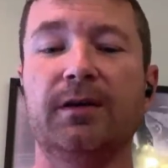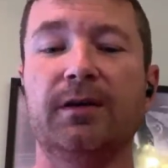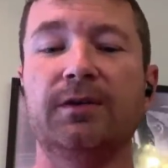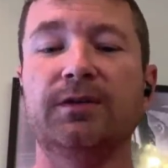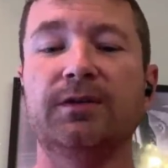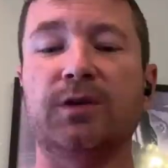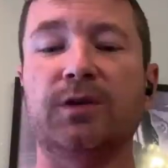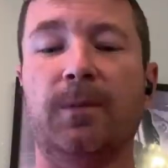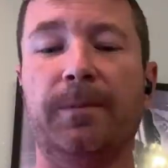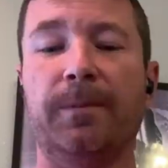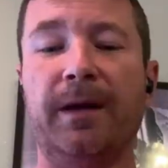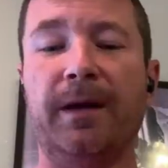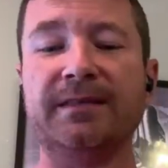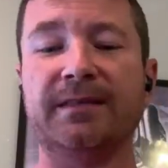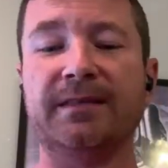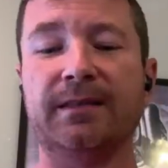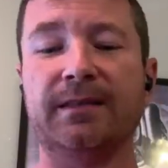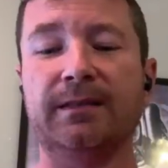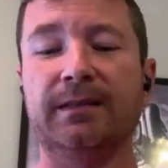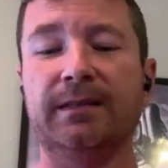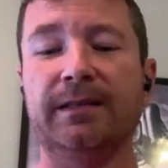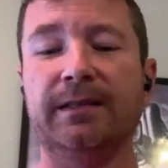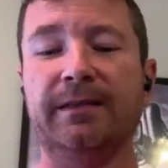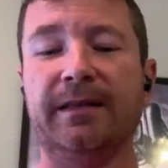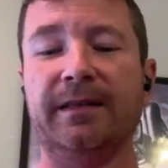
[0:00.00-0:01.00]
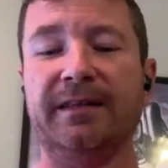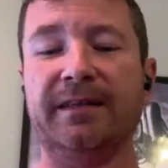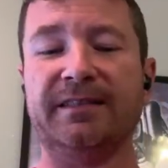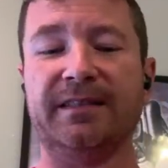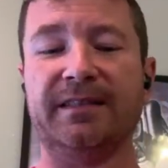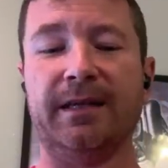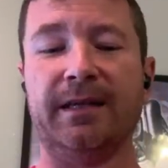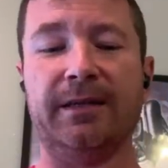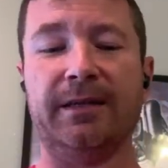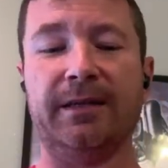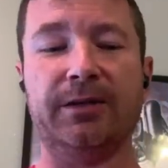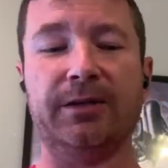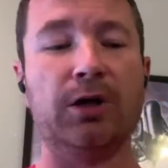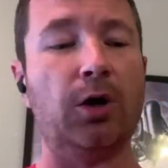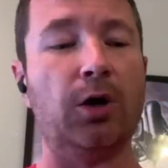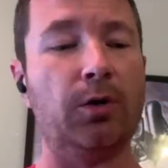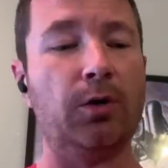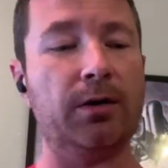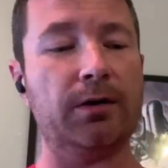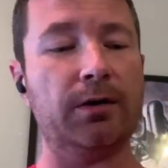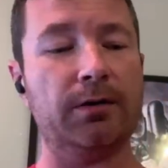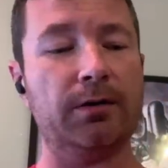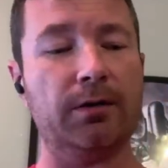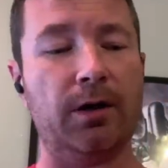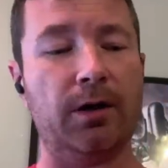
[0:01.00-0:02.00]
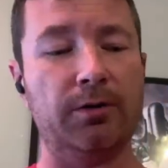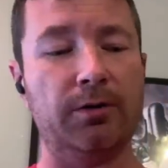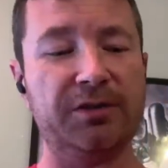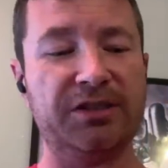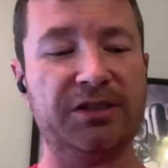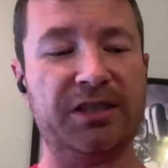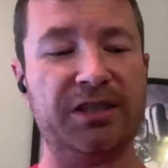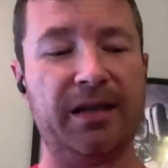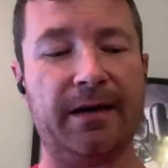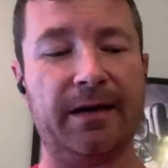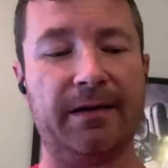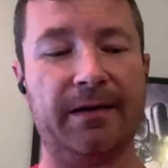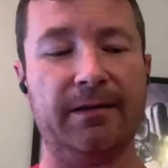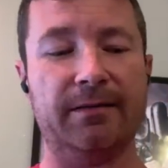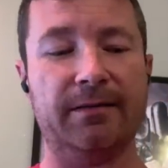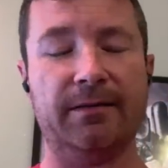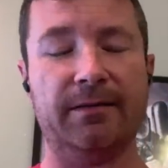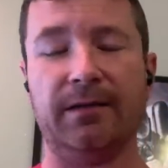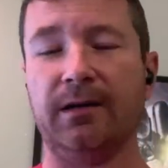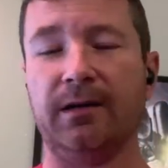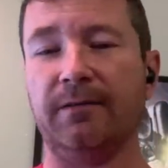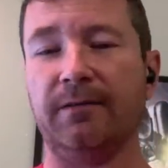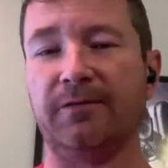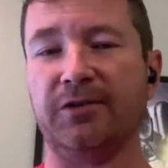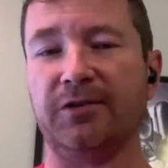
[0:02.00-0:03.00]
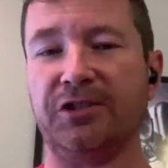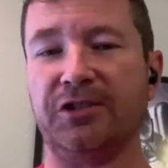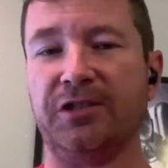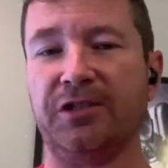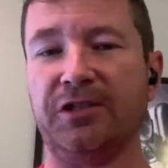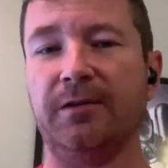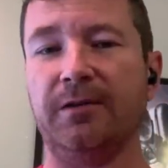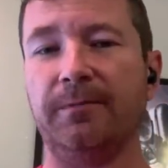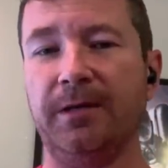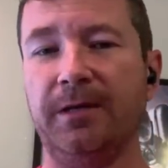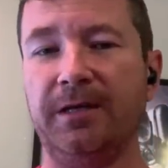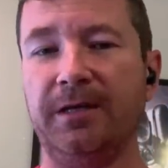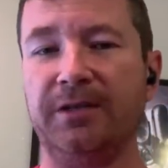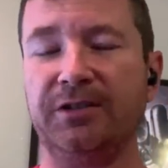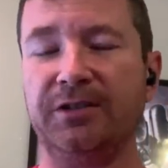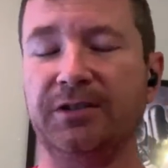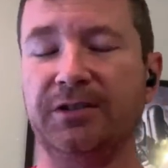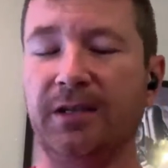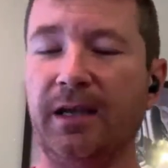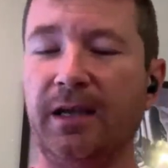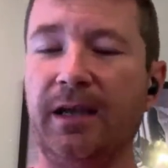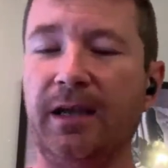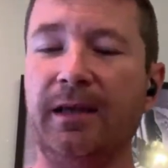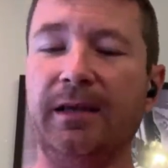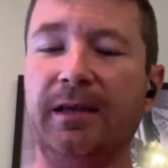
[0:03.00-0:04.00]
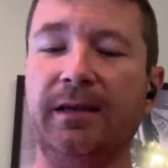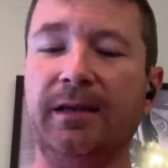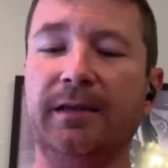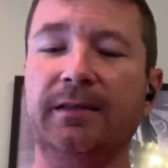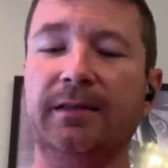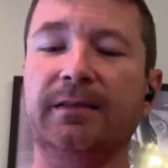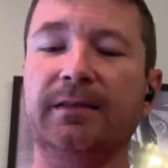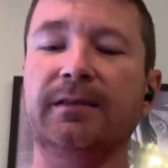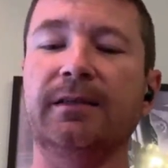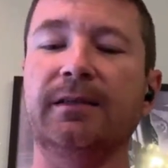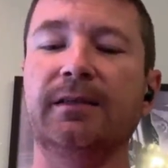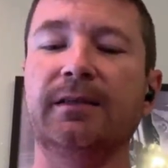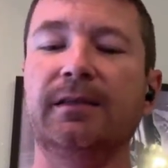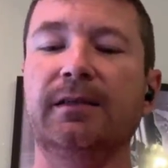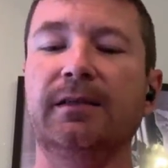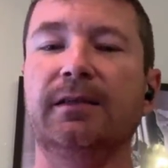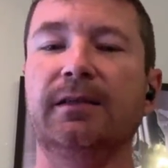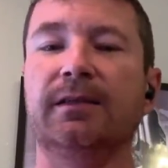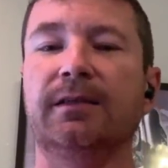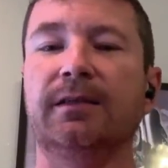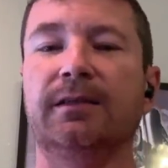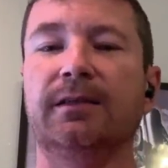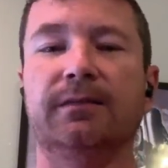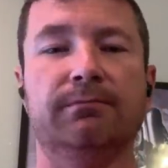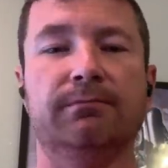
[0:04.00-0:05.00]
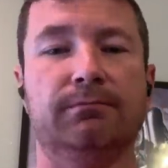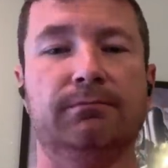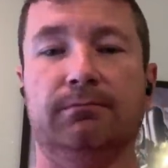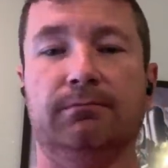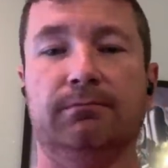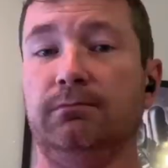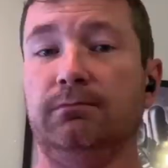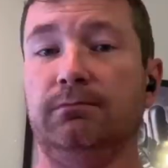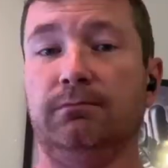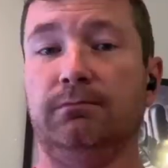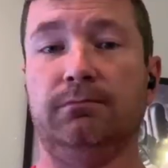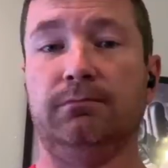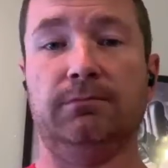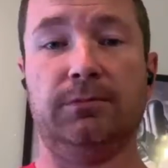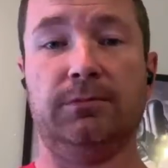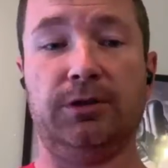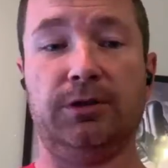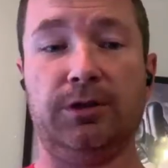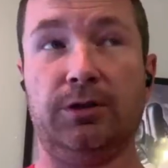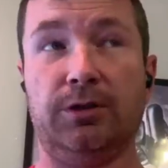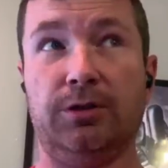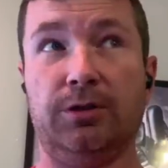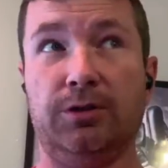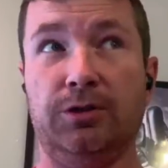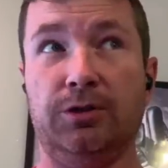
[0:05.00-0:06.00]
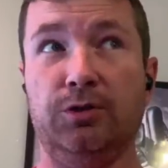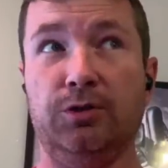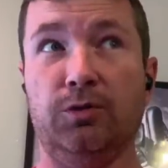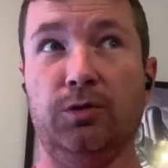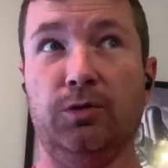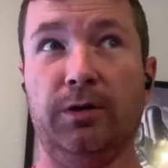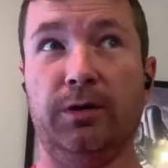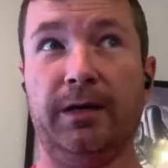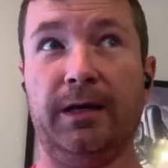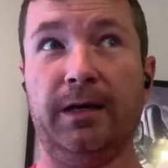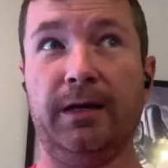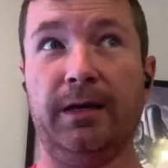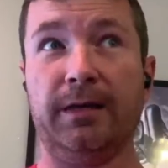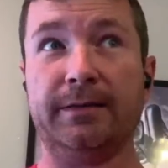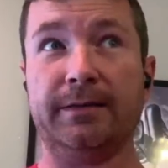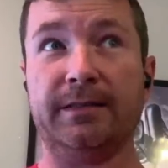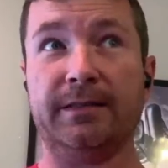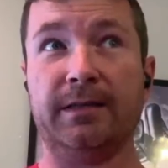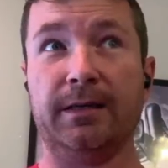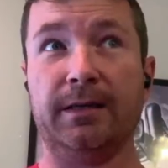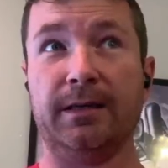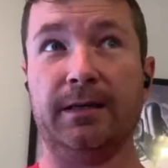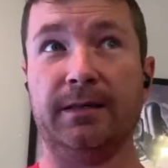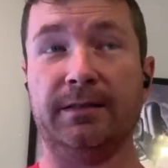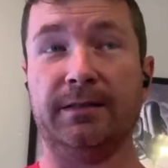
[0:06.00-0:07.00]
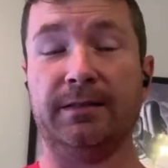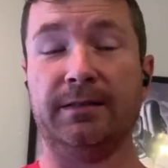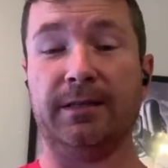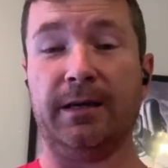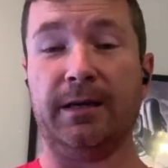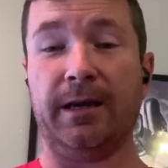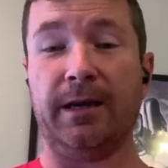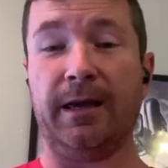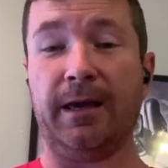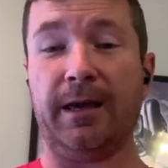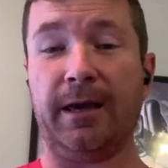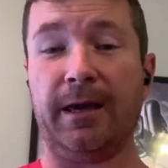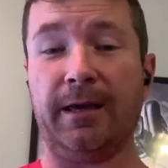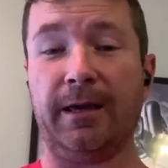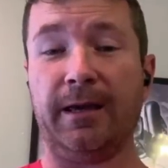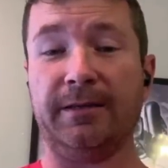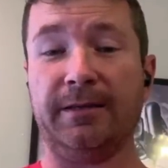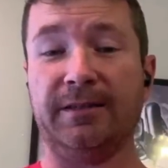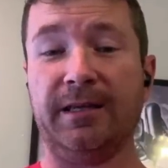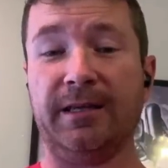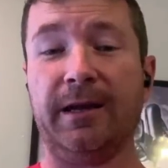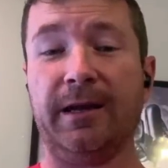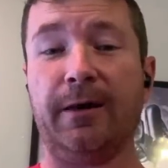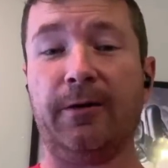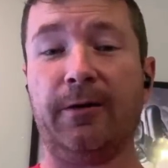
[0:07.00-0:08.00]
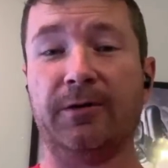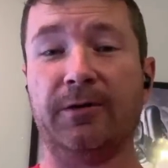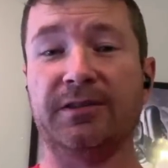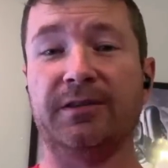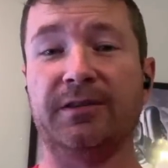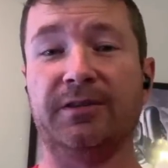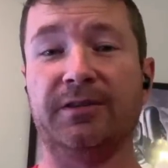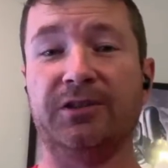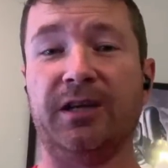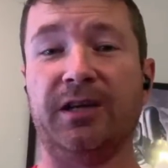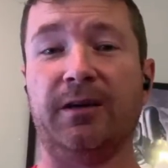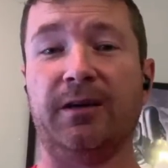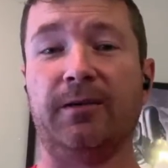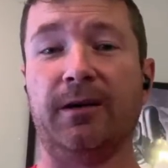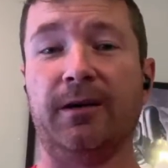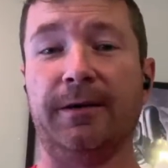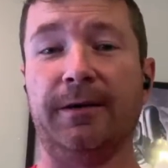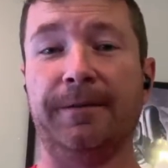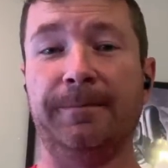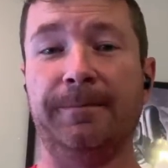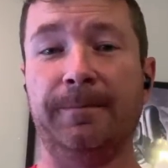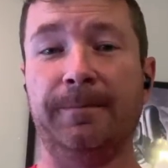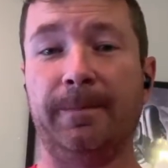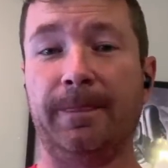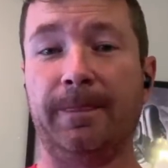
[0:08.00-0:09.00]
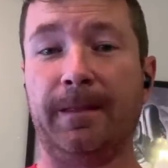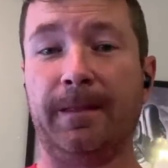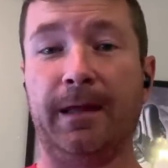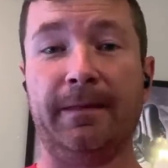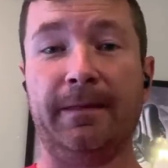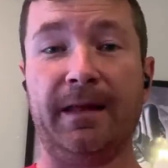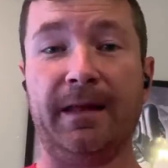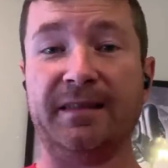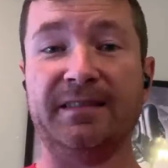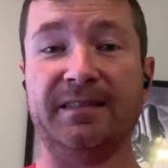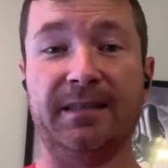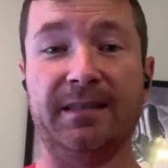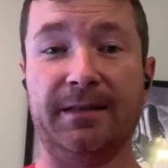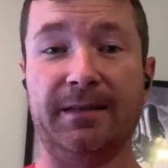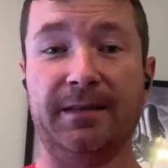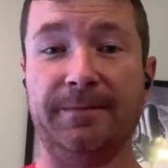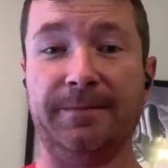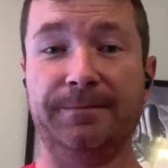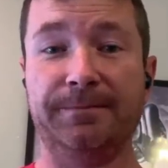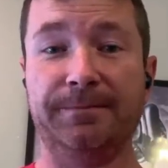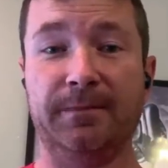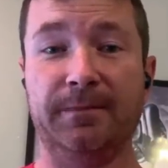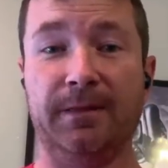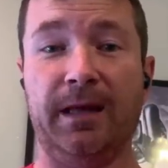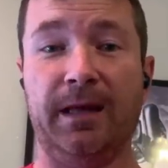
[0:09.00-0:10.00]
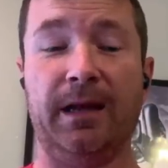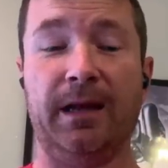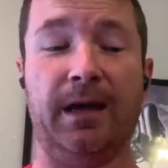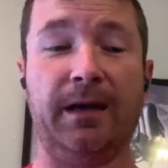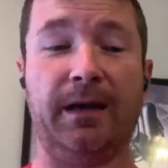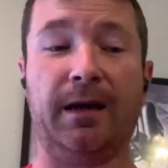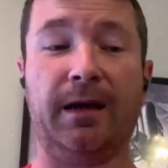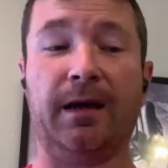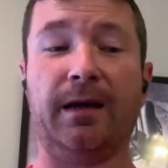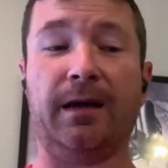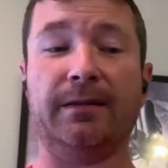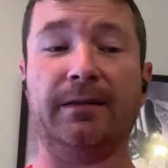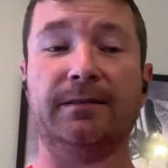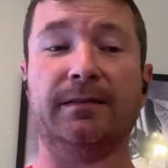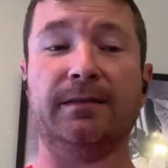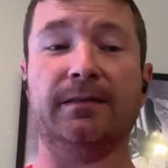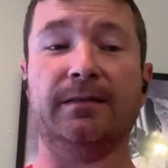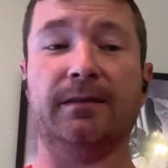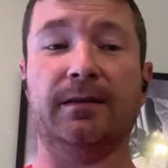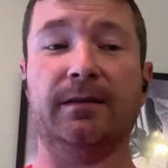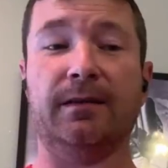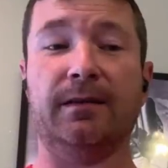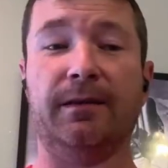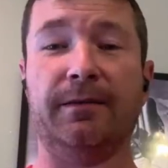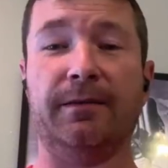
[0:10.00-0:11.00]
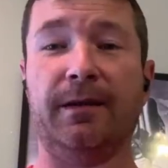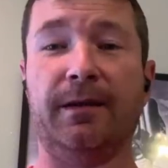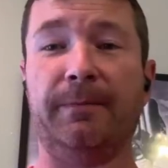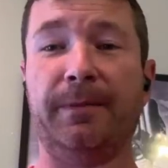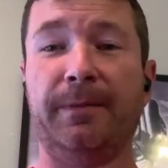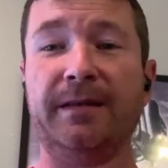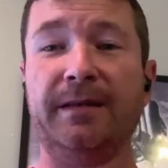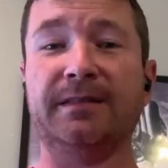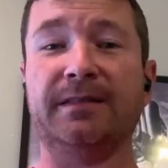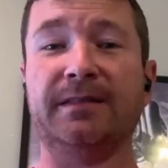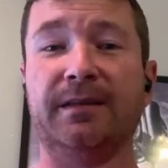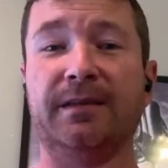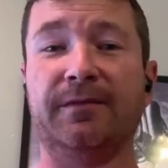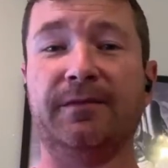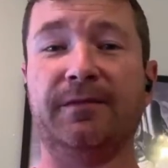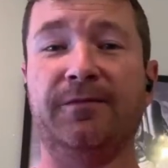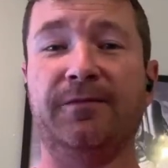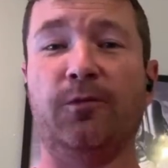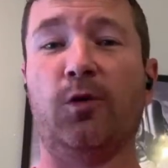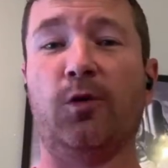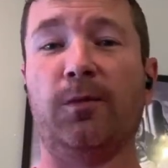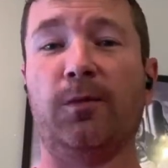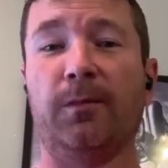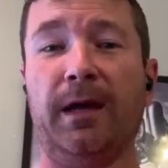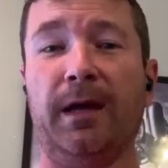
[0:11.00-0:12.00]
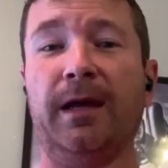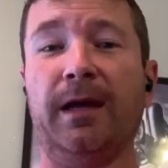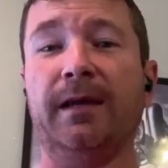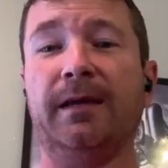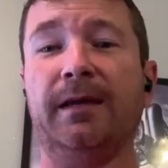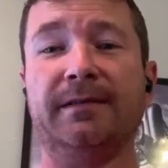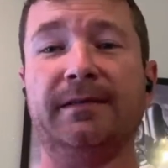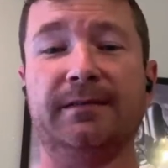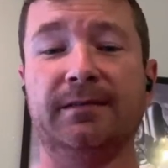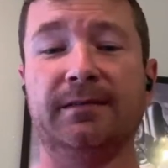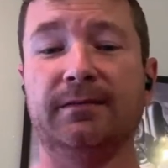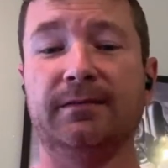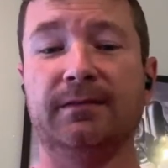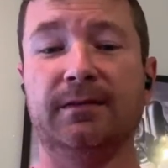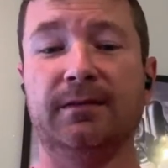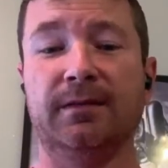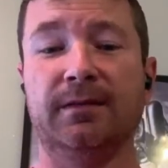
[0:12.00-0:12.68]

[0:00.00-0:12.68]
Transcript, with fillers: So basically they said, go to Oceana, Virginia Beach, and you'll get 10 hours in a check ride, and that's it. And I got a basic Form 8,